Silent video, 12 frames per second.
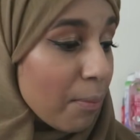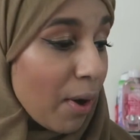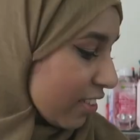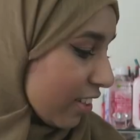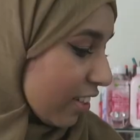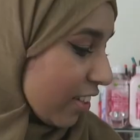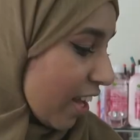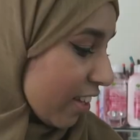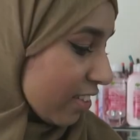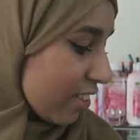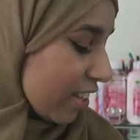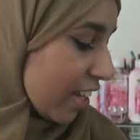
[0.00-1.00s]
But so the
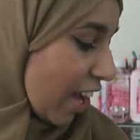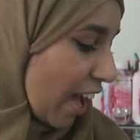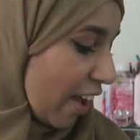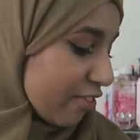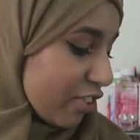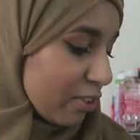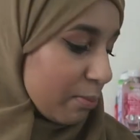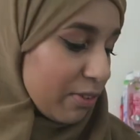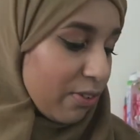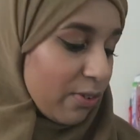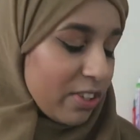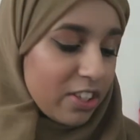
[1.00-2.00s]
next thing I have just
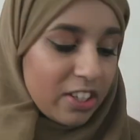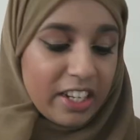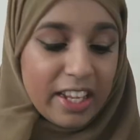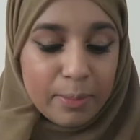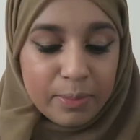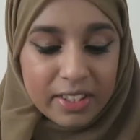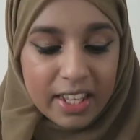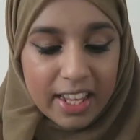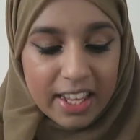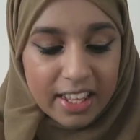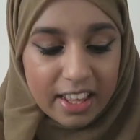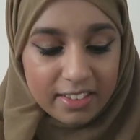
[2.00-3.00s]
before we do lips
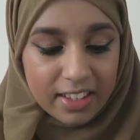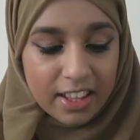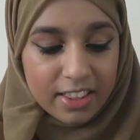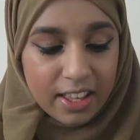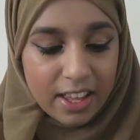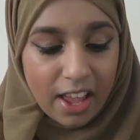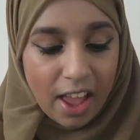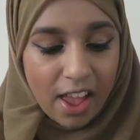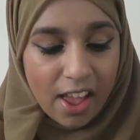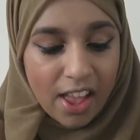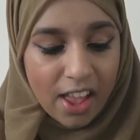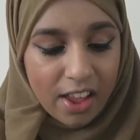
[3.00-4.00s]
is the
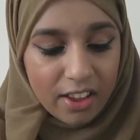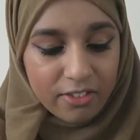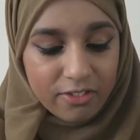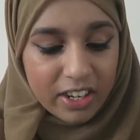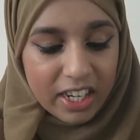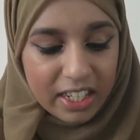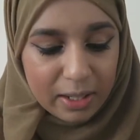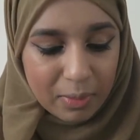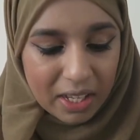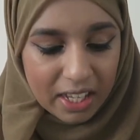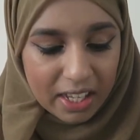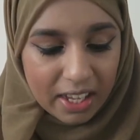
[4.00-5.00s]
Really
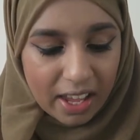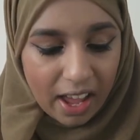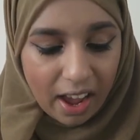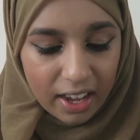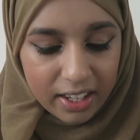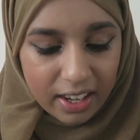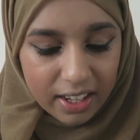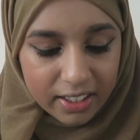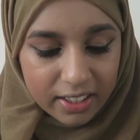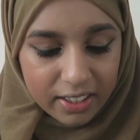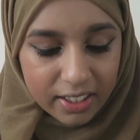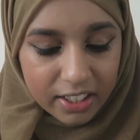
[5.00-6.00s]
Me
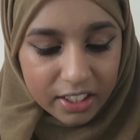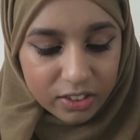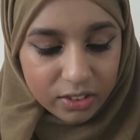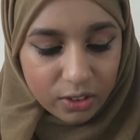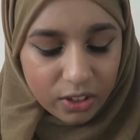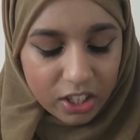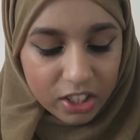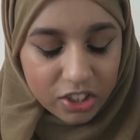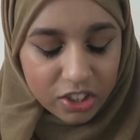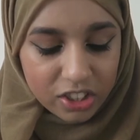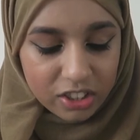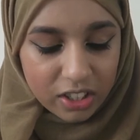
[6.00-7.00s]
eyeliner. It's got a
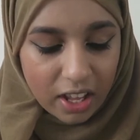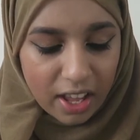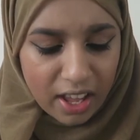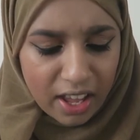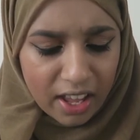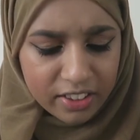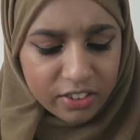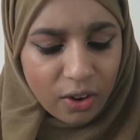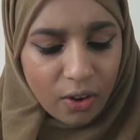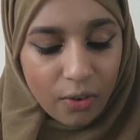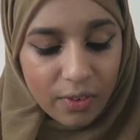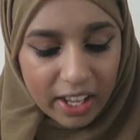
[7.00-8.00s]
it's
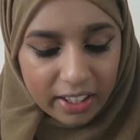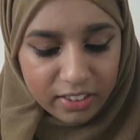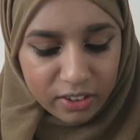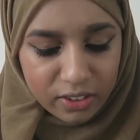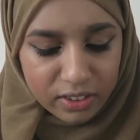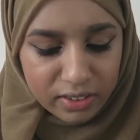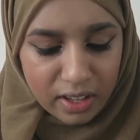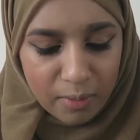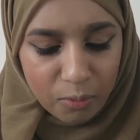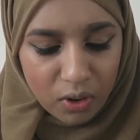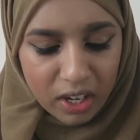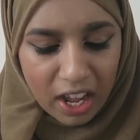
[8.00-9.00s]
got a
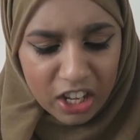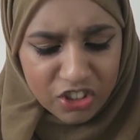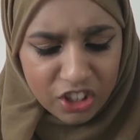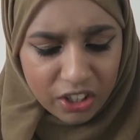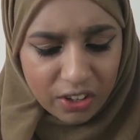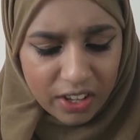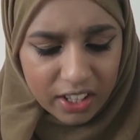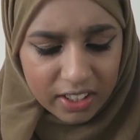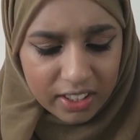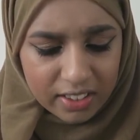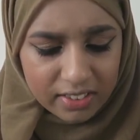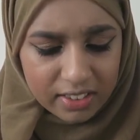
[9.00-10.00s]
step 1 eyeshadow and
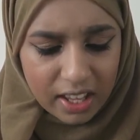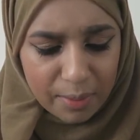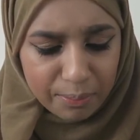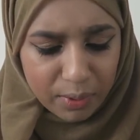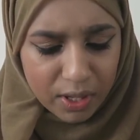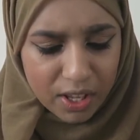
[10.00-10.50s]
then a step